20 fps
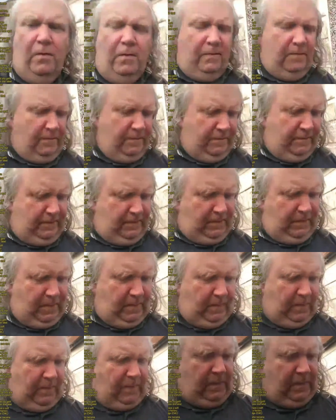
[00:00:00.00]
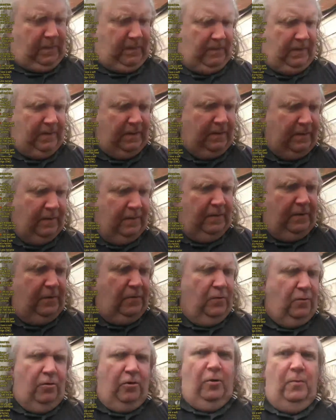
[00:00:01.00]

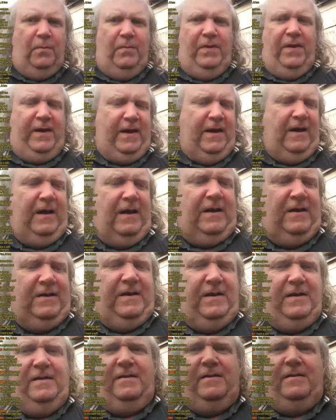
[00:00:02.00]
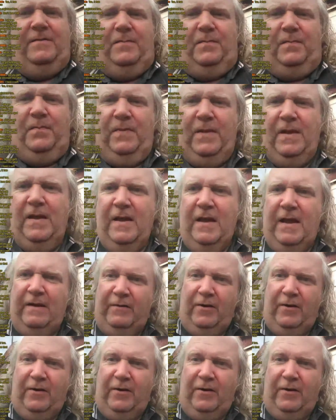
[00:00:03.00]
I've got